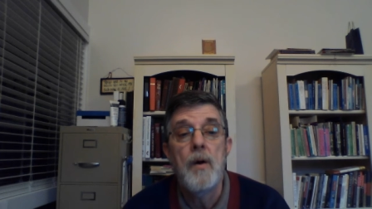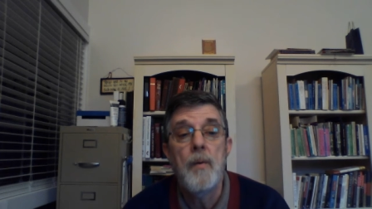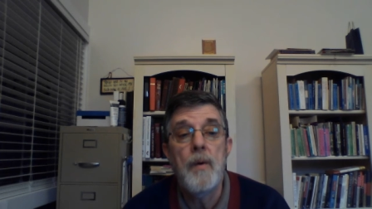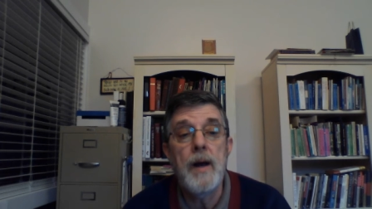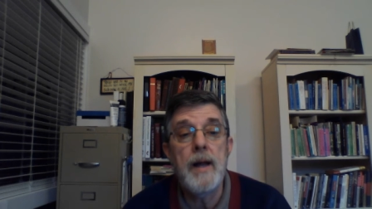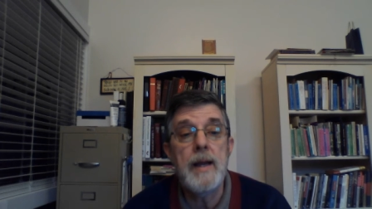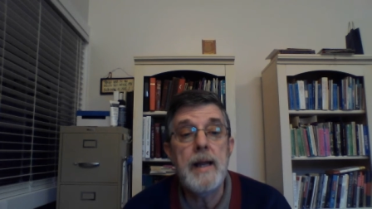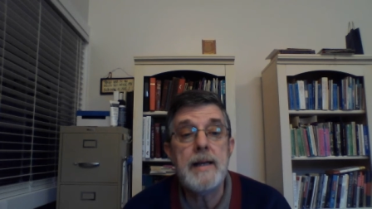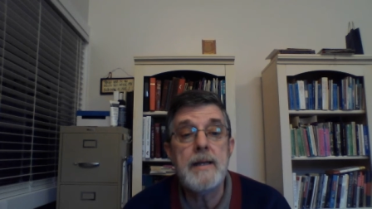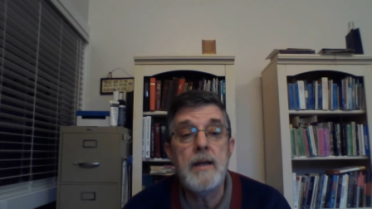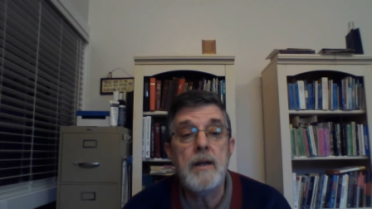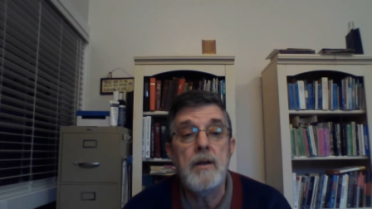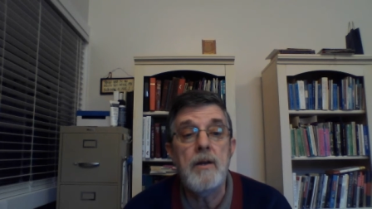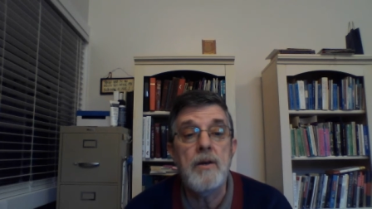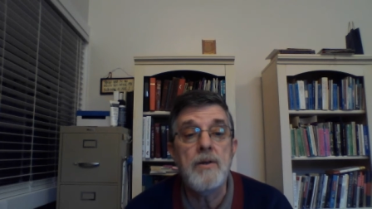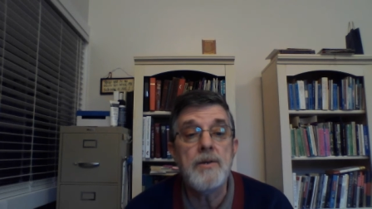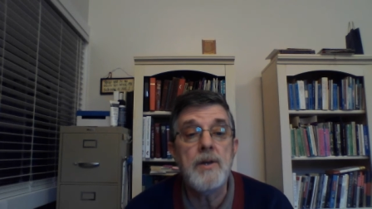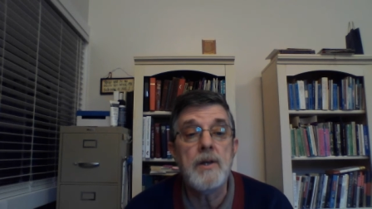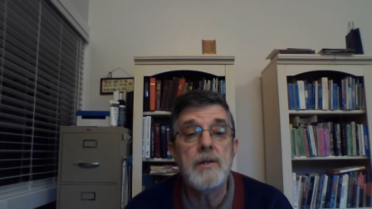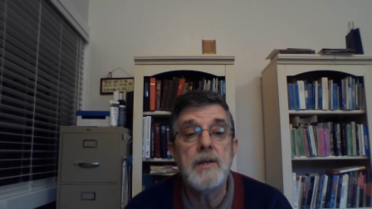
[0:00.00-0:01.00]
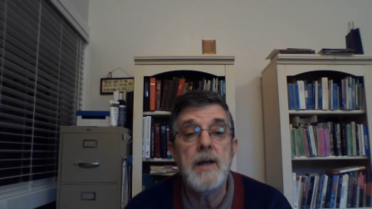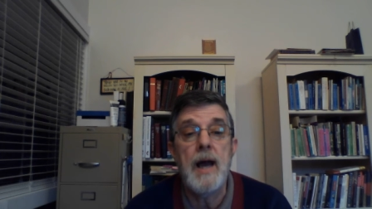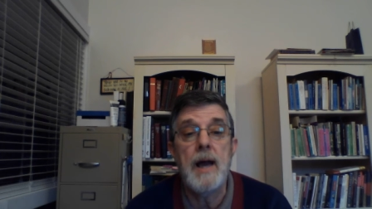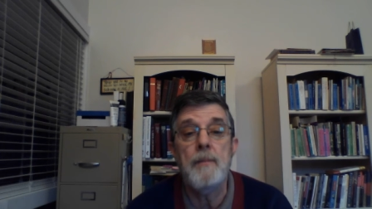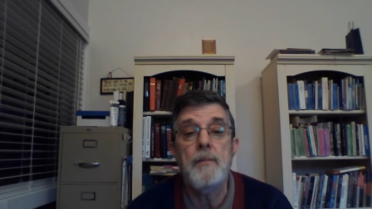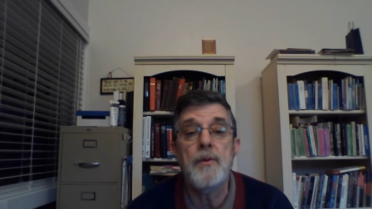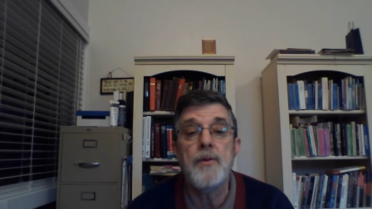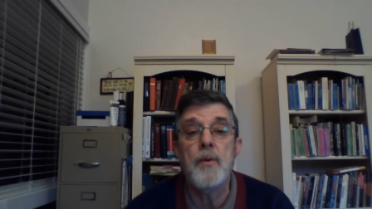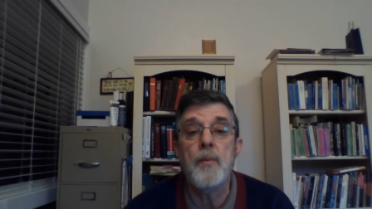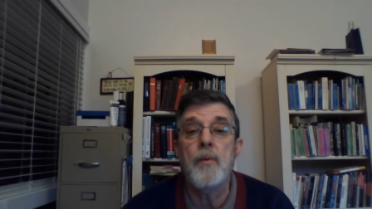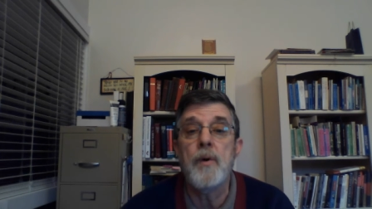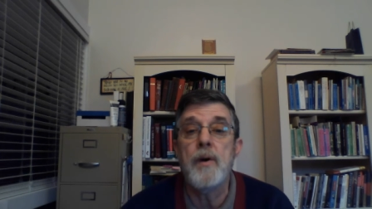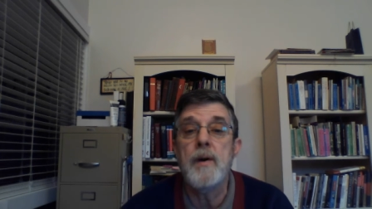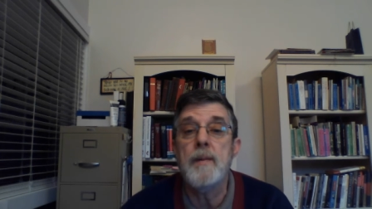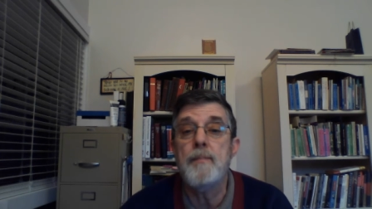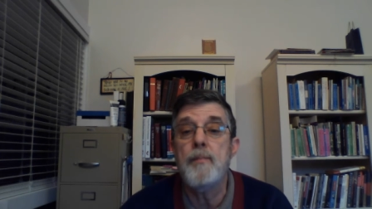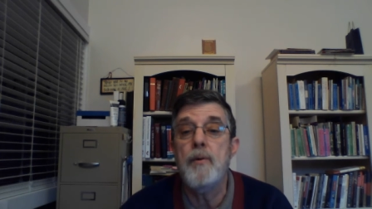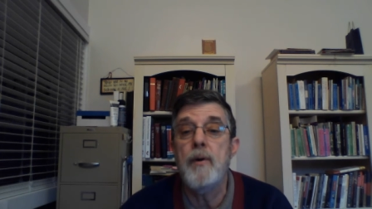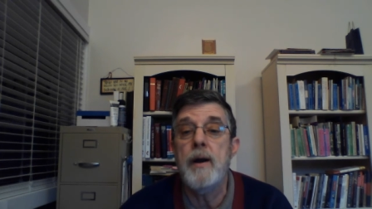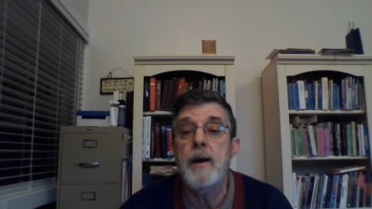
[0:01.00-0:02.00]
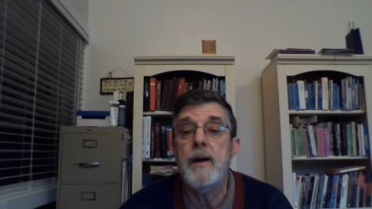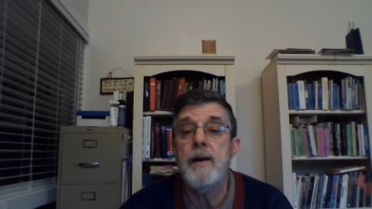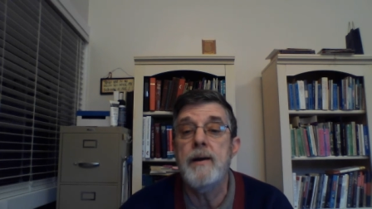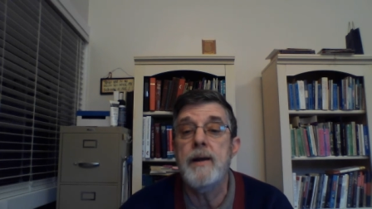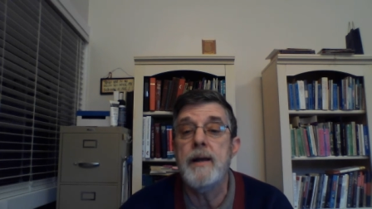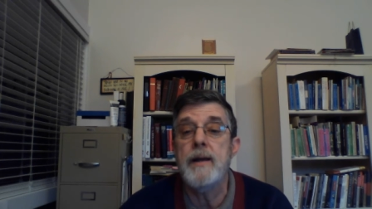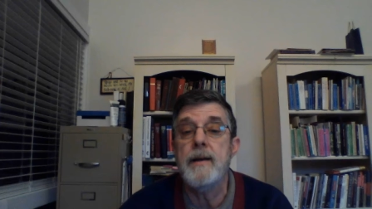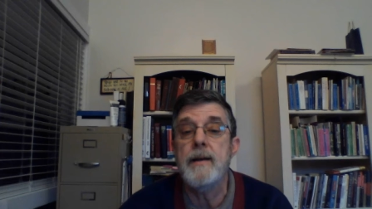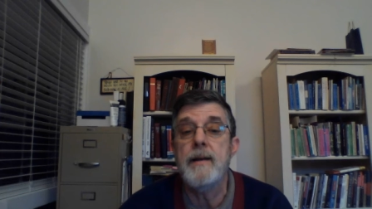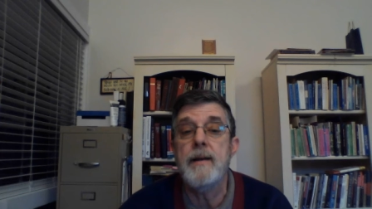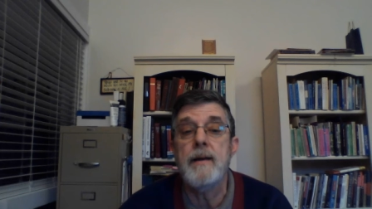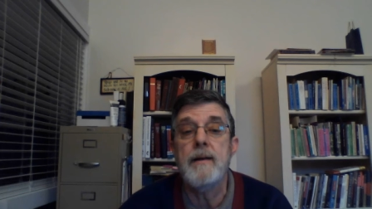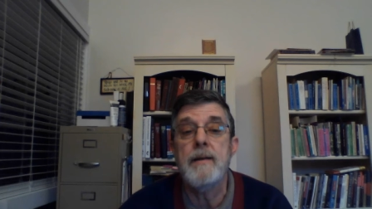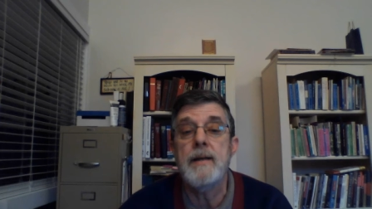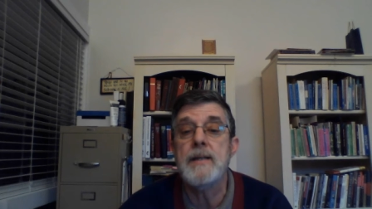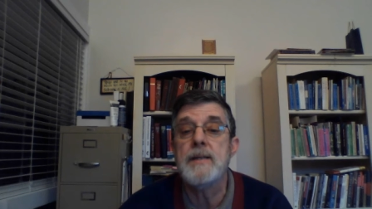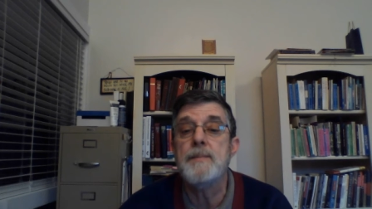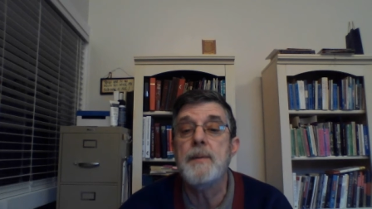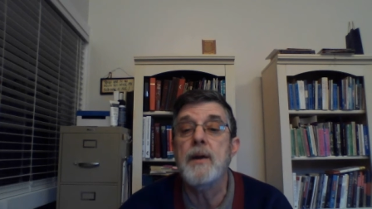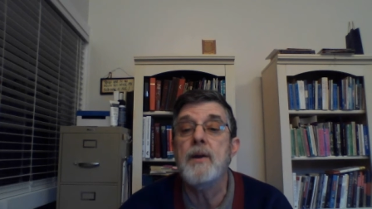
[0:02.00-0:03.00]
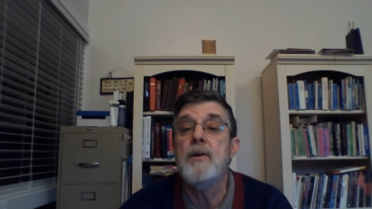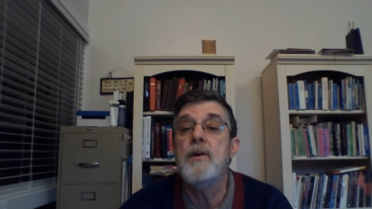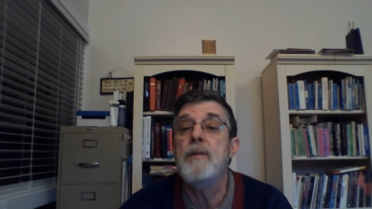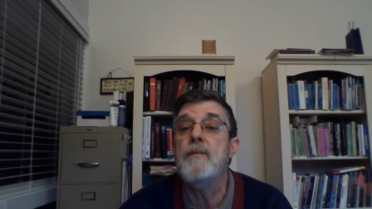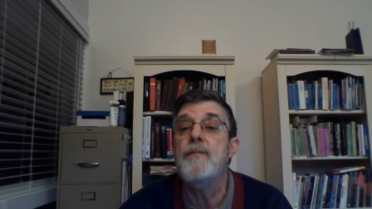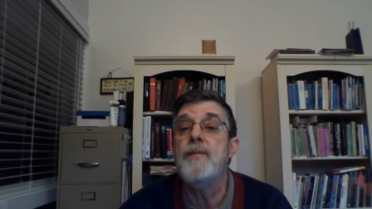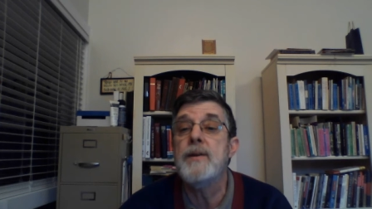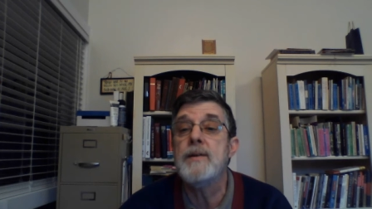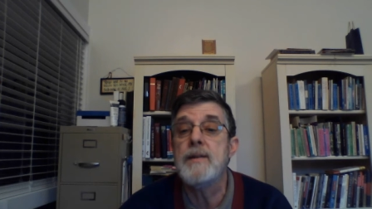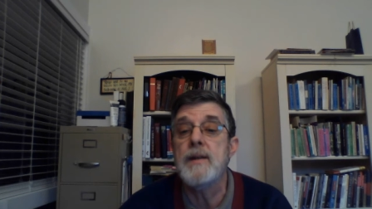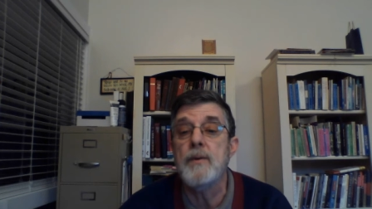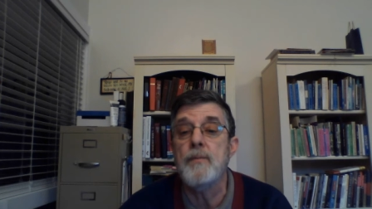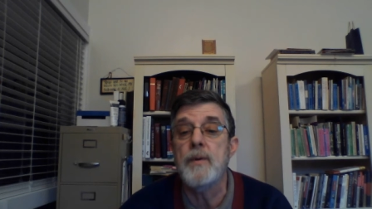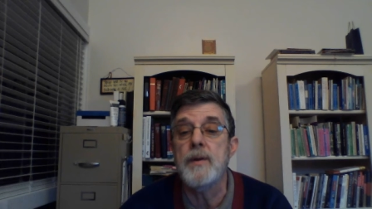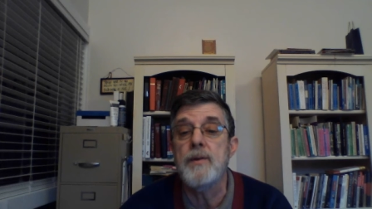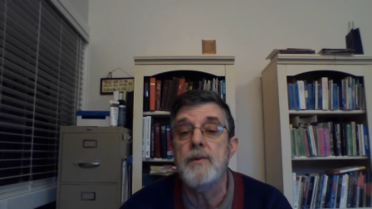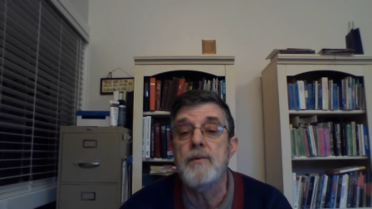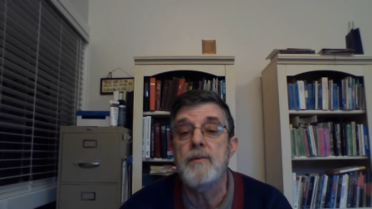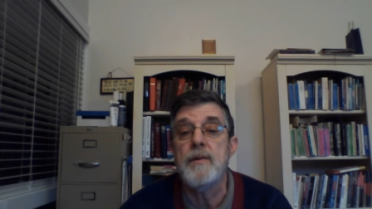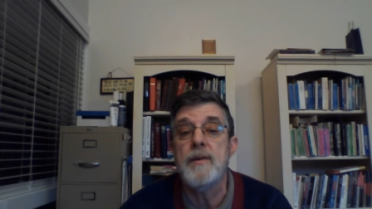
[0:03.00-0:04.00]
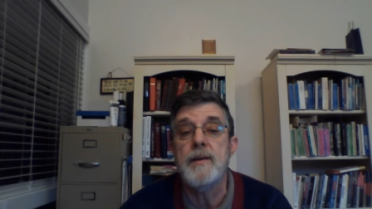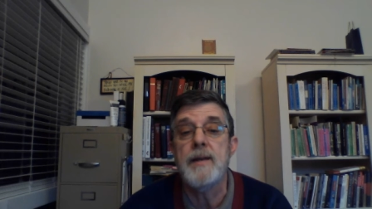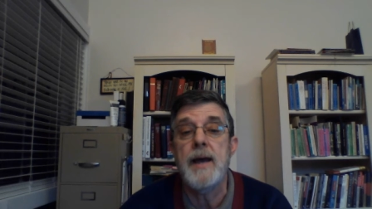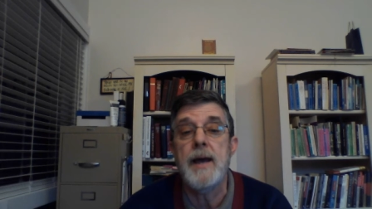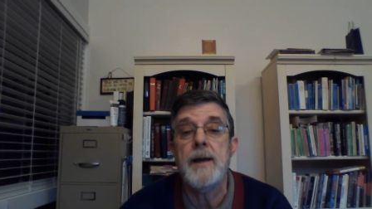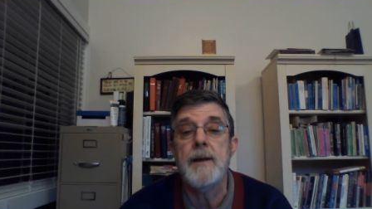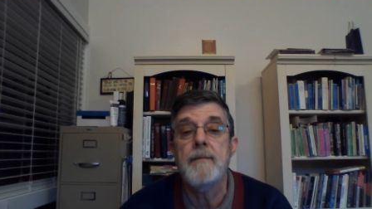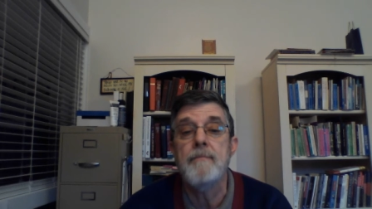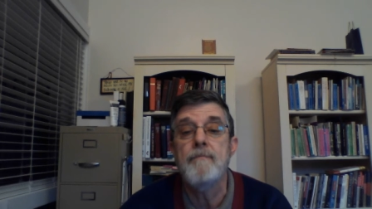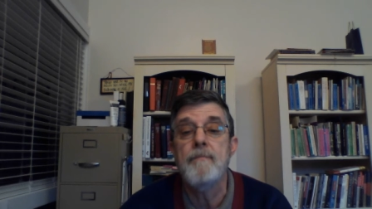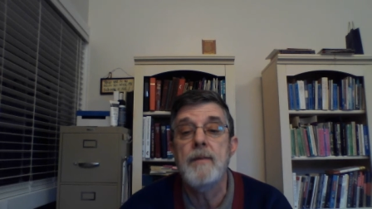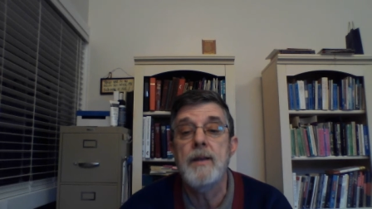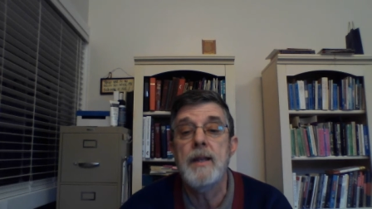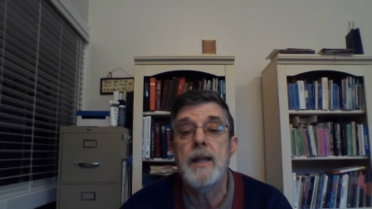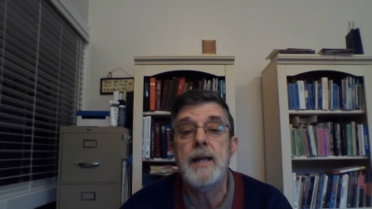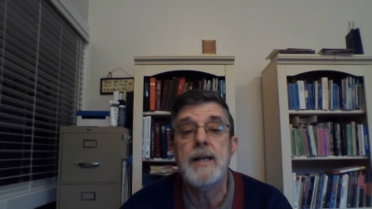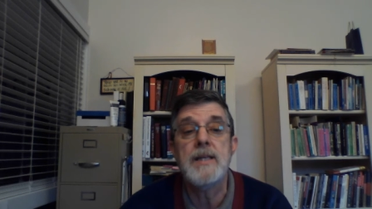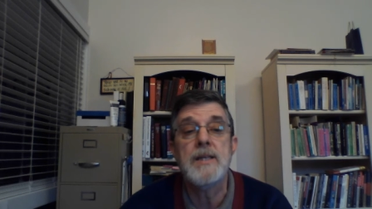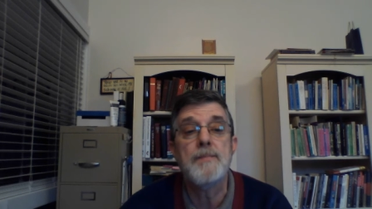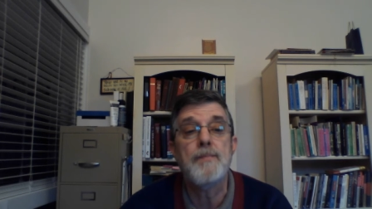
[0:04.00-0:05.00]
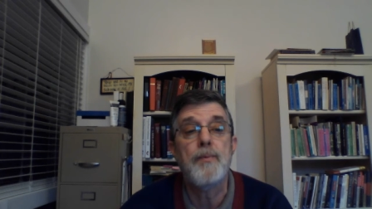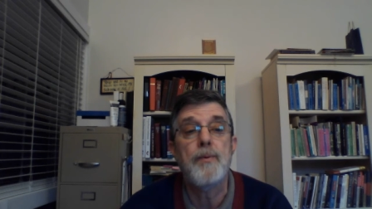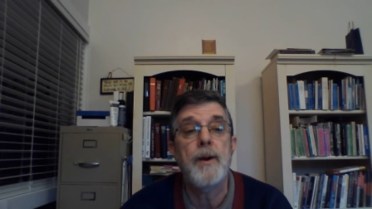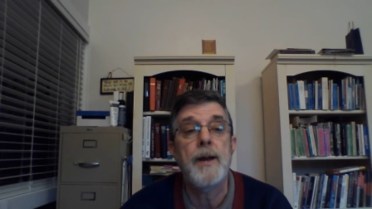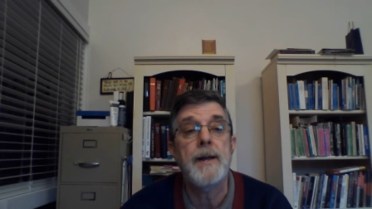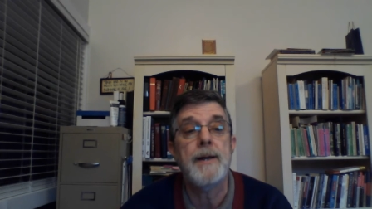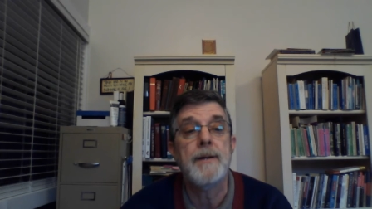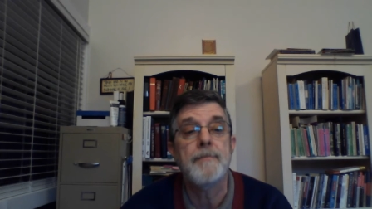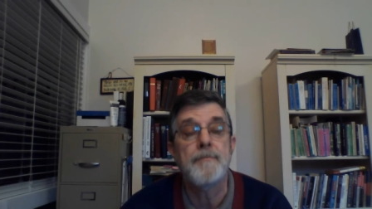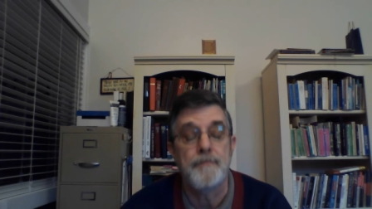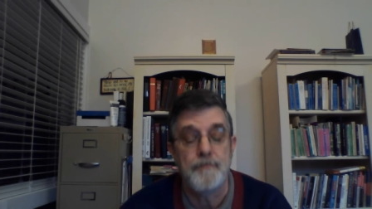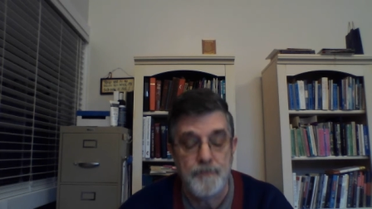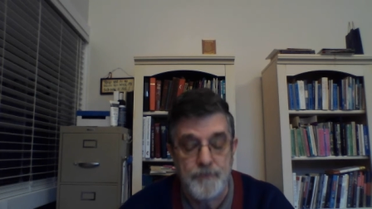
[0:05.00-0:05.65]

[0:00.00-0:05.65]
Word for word: Well, I'd like to close our time with a word of prayer, and uh, it's been good visiting with you today. Let us pray.